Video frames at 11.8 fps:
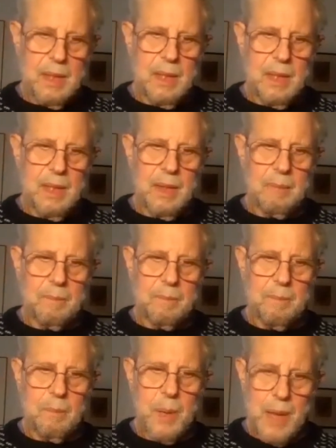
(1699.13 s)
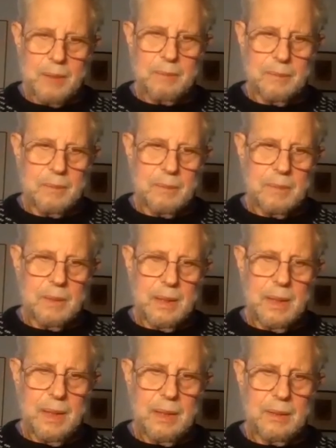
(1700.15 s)
But
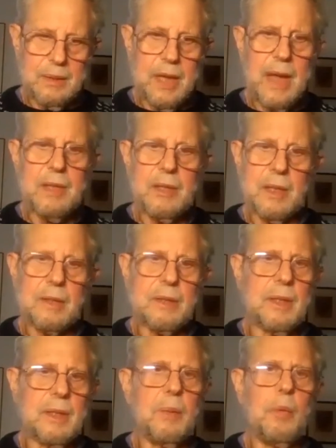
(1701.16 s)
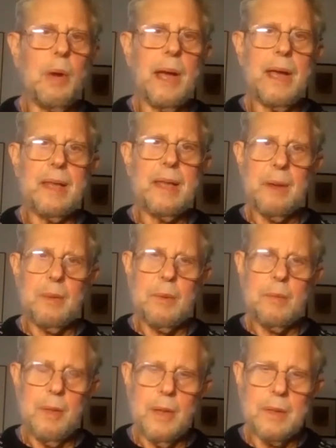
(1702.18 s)
it changed us in a way that
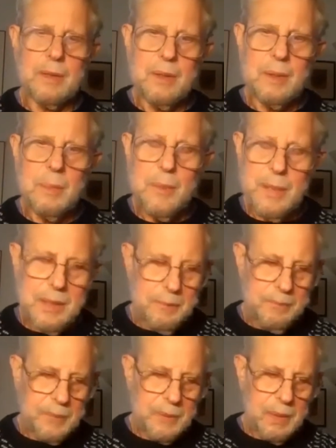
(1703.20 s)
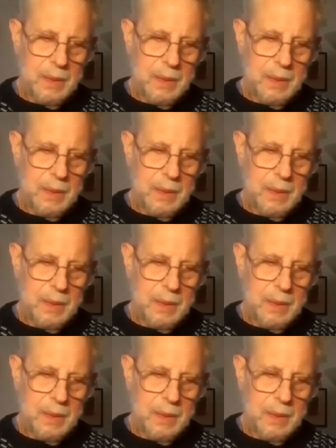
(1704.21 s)
we wanted to be